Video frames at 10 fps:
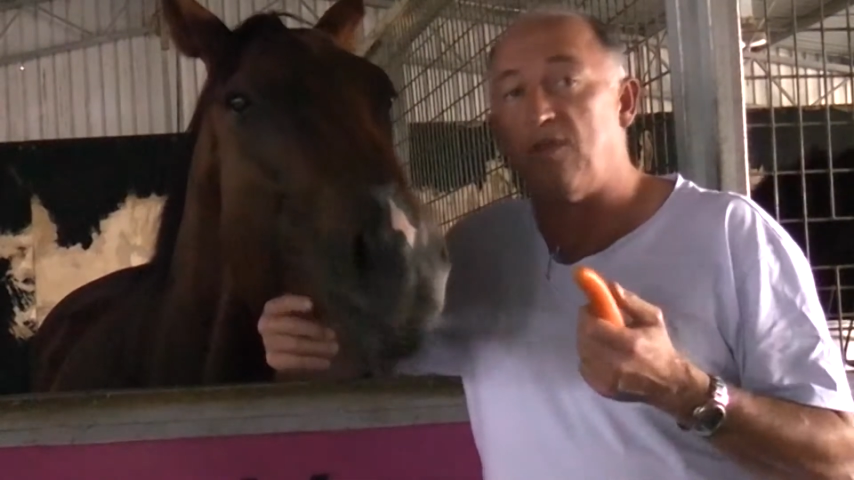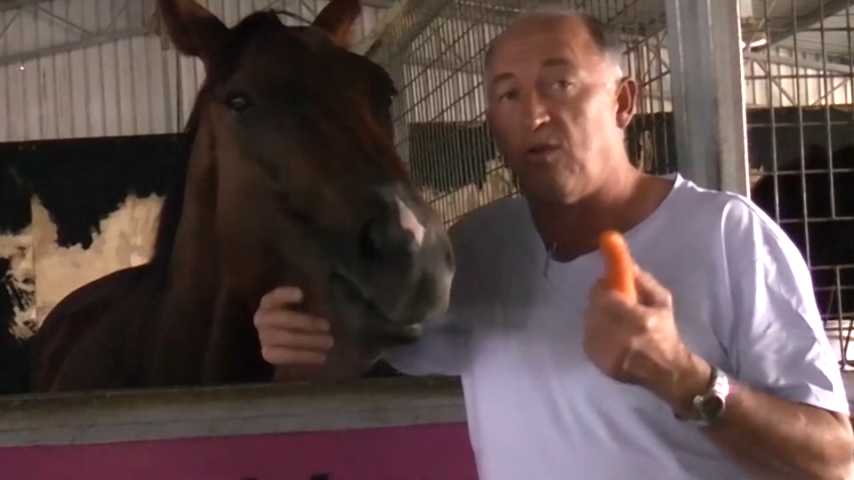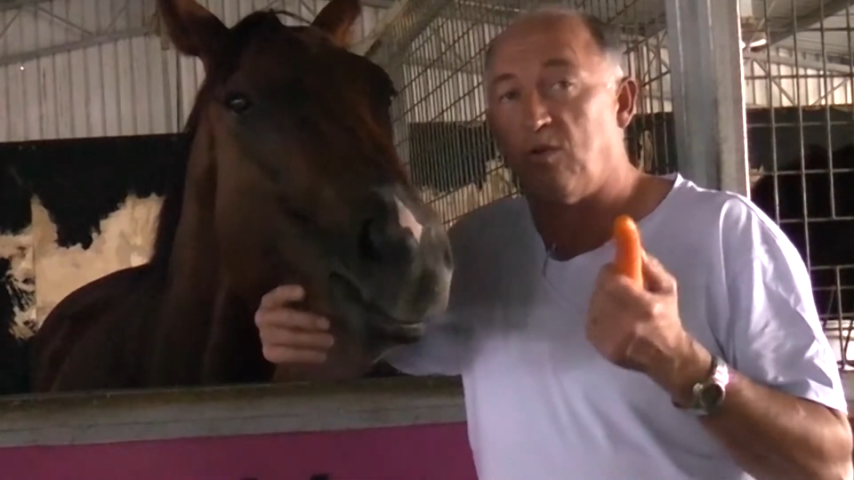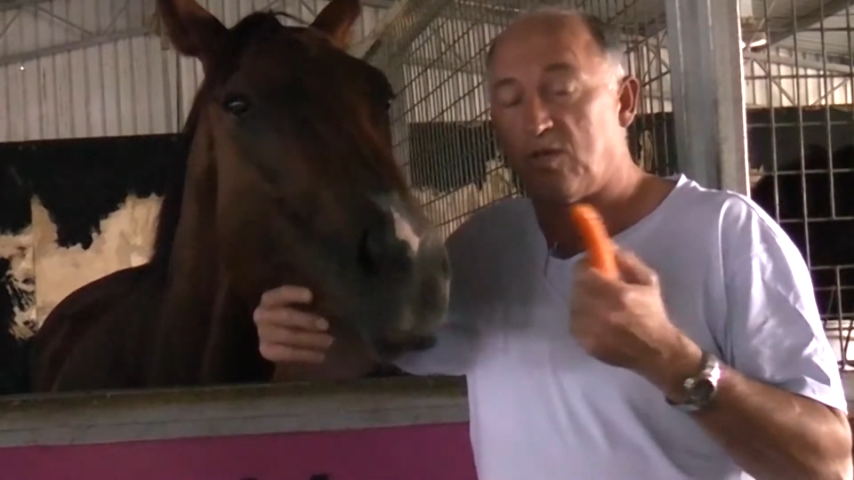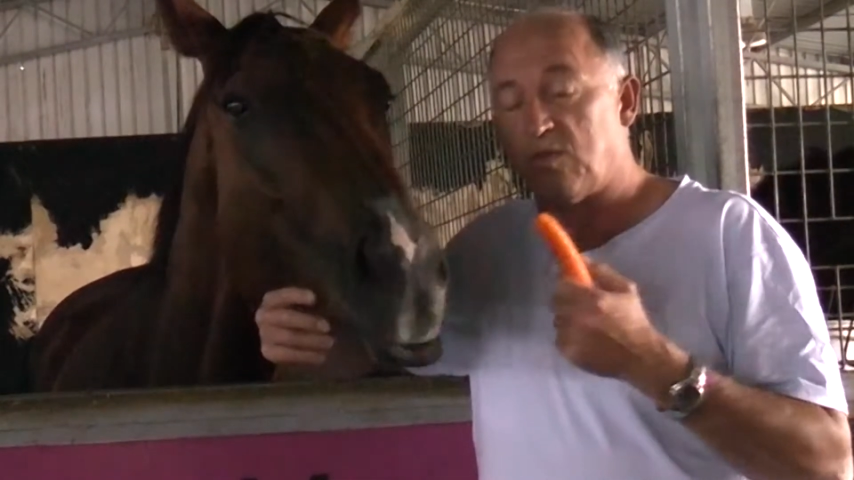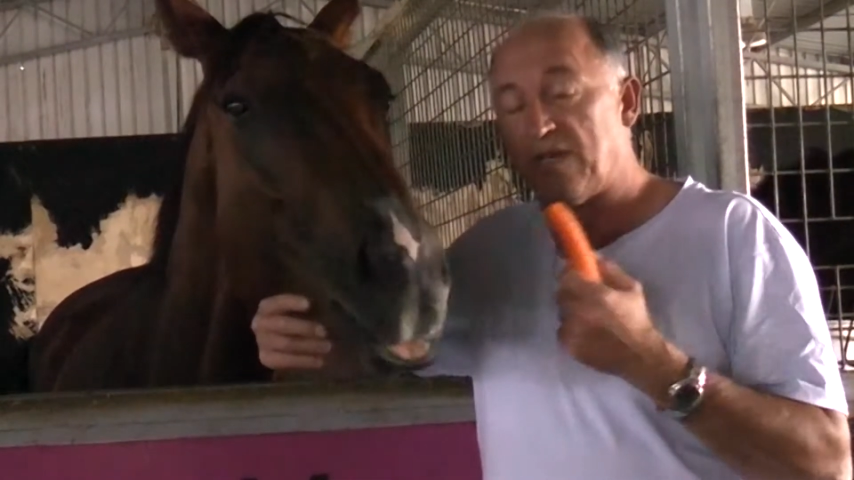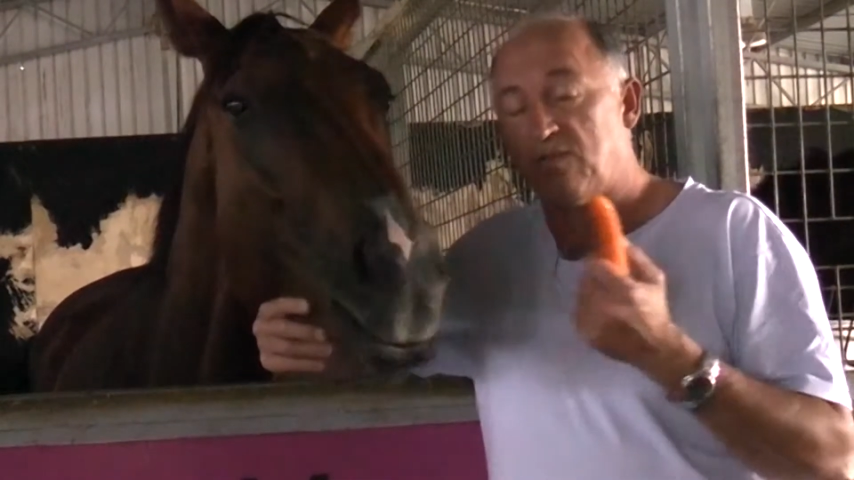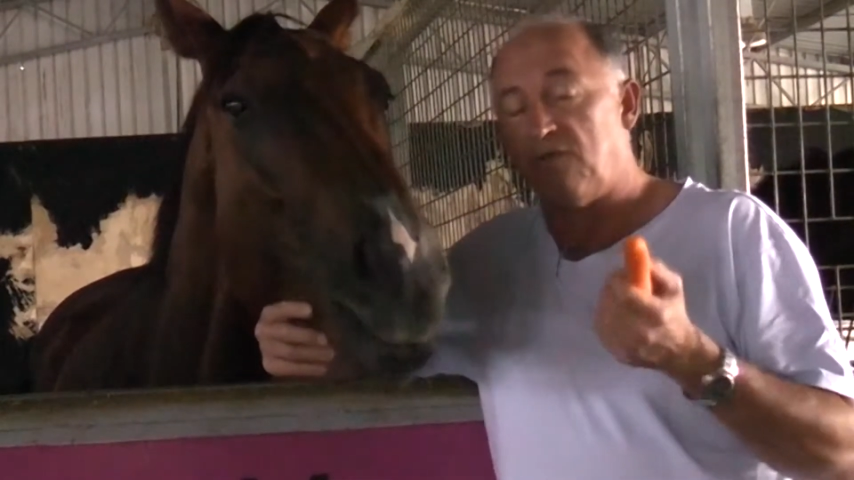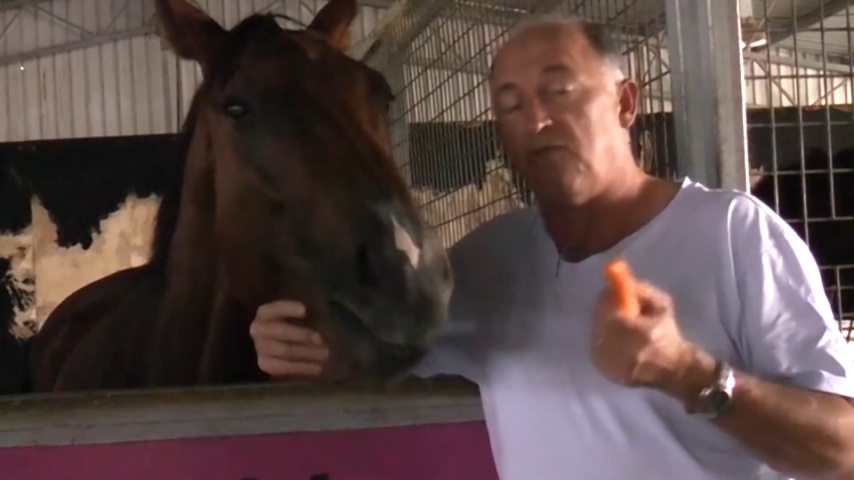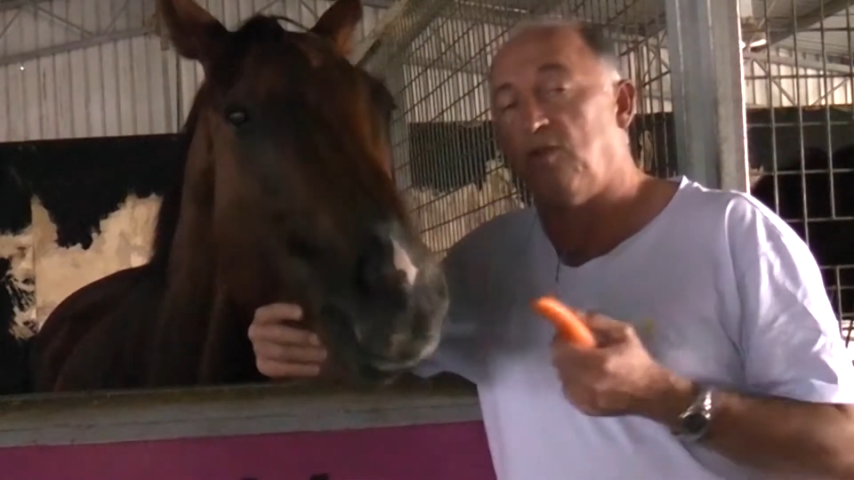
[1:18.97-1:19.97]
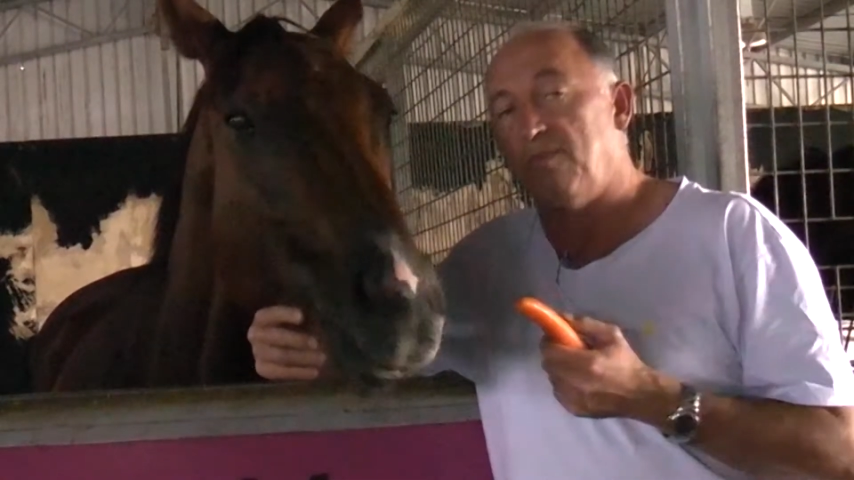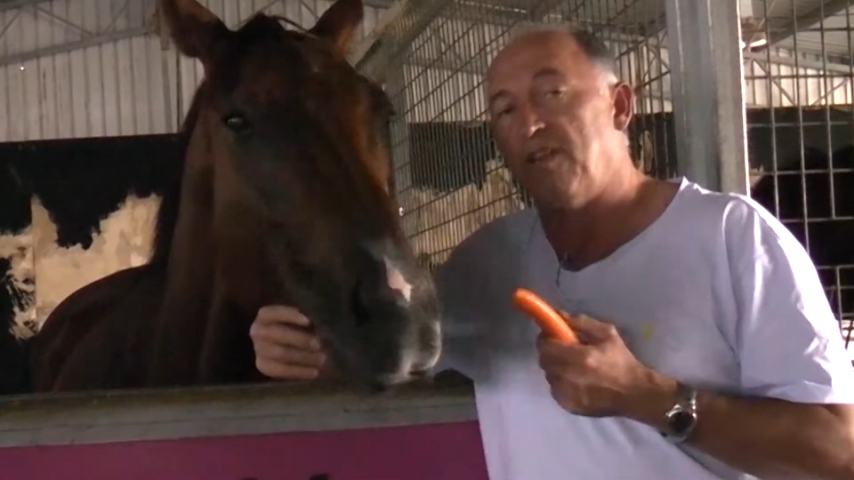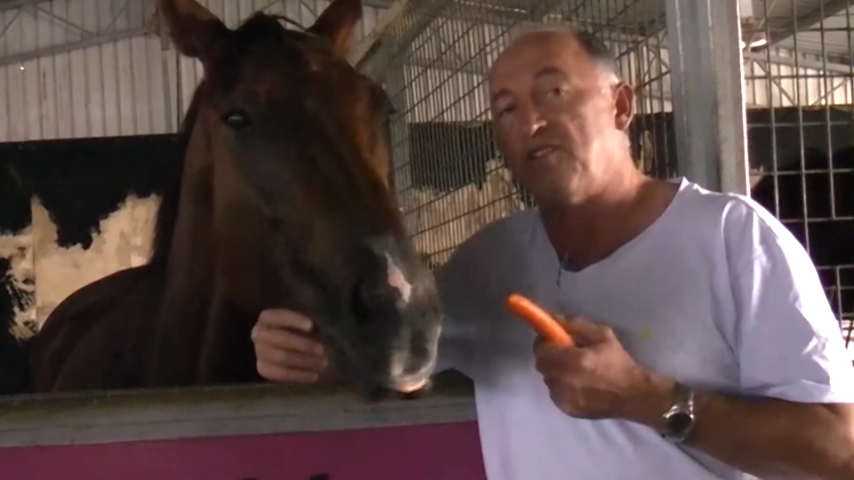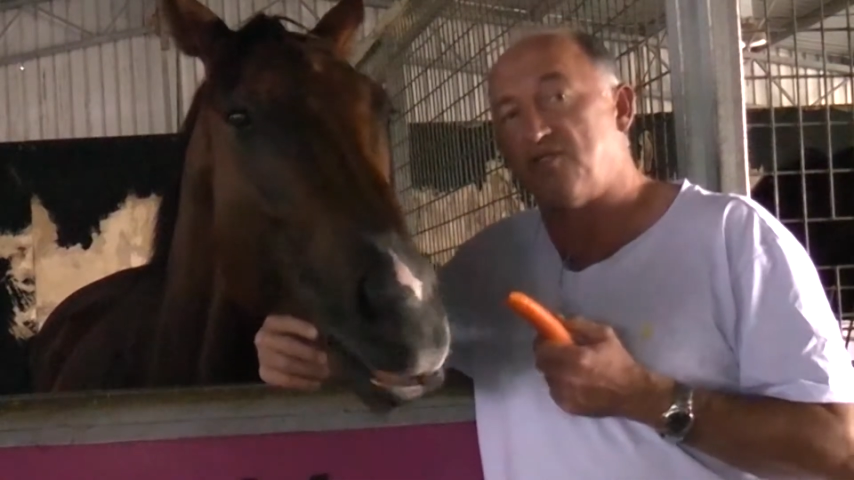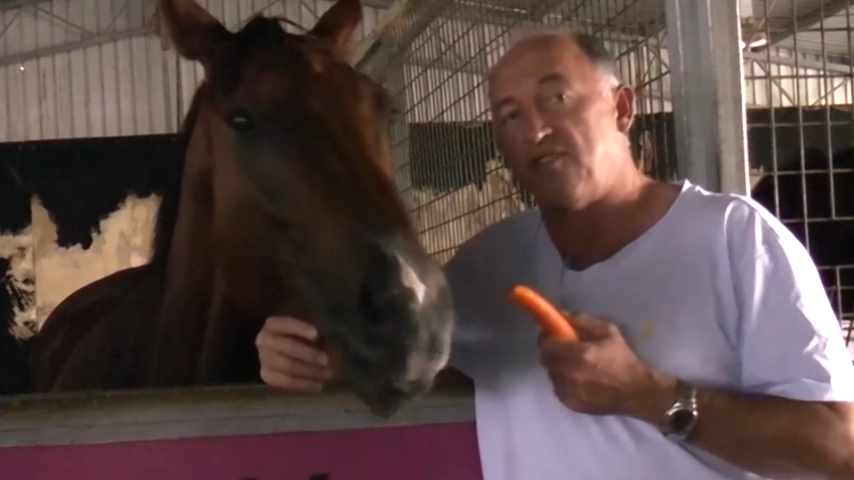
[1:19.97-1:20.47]
with the horse once with
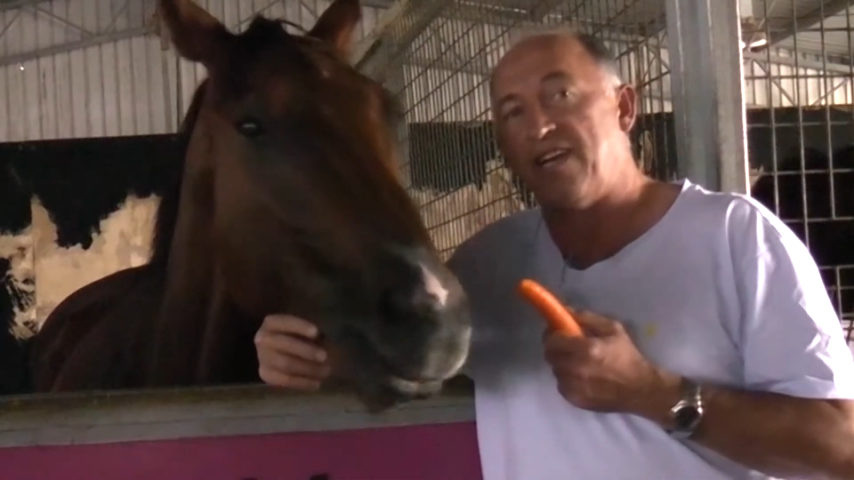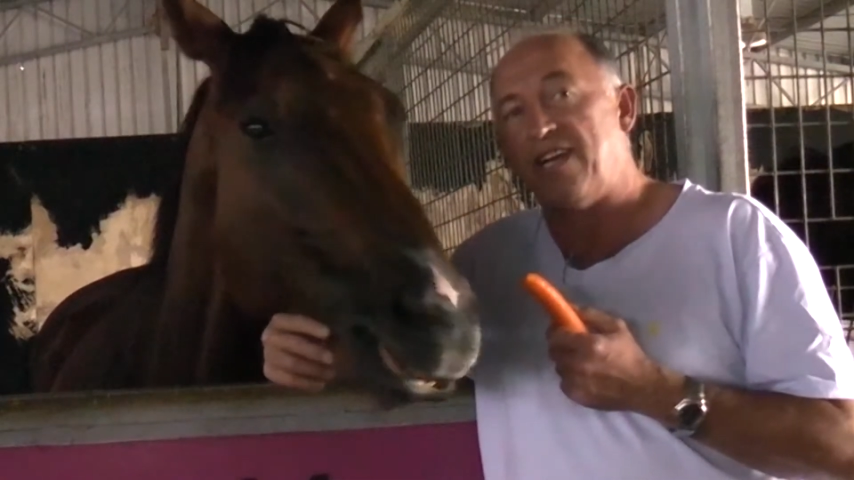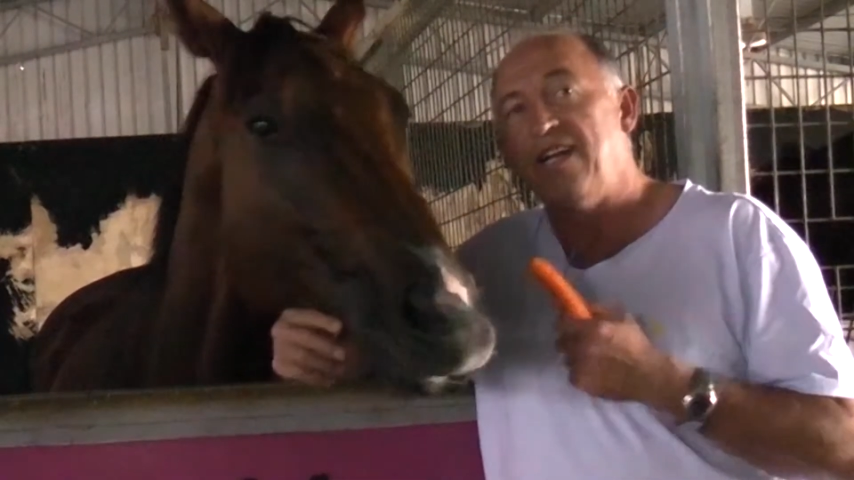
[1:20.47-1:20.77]
Formula 3,